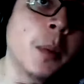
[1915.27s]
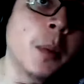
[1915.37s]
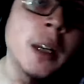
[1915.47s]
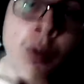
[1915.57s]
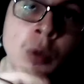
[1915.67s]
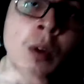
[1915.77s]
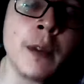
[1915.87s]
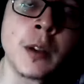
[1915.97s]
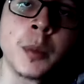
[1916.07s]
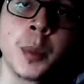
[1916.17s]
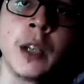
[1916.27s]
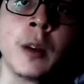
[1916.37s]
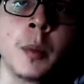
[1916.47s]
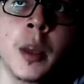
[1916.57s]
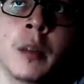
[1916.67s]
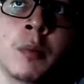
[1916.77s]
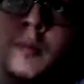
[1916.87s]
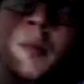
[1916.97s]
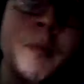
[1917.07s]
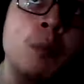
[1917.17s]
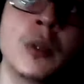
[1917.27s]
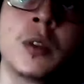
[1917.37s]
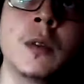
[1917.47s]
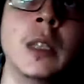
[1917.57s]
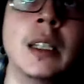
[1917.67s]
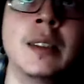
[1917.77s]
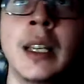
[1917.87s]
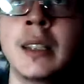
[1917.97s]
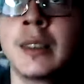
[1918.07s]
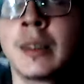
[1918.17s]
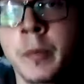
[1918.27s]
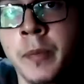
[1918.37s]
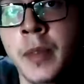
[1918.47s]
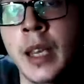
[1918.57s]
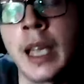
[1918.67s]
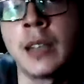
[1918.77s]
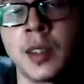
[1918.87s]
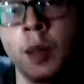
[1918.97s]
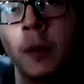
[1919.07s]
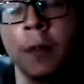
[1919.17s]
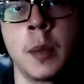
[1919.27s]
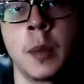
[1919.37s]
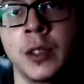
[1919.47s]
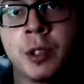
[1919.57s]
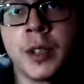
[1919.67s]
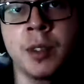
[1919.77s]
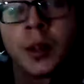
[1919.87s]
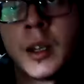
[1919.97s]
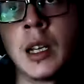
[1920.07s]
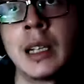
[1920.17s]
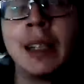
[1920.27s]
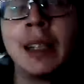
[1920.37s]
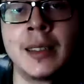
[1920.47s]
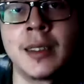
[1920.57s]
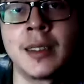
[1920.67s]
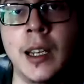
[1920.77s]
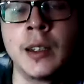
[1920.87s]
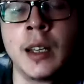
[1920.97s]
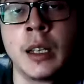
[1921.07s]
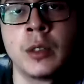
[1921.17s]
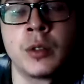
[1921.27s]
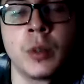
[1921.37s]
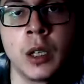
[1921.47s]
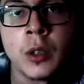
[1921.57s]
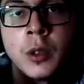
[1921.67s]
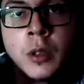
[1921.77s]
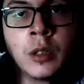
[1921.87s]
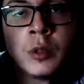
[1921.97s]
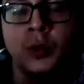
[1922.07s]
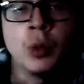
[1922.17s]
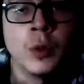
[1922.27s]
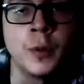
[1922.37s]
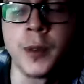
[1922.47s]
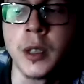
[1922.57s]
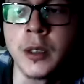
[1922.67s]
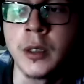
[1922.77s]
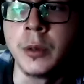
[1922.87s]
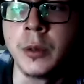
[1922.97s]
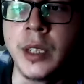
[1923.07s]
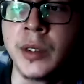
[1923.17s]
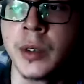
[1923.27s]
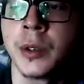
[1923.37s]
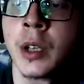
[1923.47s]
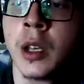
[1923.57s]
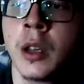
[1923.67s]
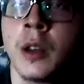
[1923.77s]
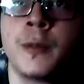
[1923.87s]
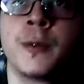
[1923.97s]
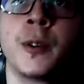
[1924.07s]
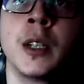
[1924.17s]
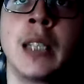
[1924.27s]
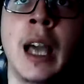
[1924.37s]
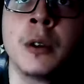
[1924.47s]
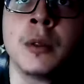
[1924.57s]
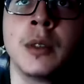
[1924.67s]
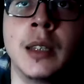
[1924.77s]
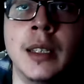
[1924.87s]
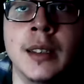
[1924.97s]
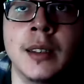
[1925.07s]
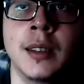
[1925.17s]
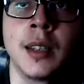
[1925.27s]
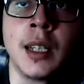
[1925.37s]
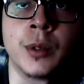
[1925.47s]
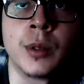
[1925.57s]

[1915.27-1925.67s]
But I do have an opinion about most of these things. And some of them I just listed so I could do further research. For now, this is it.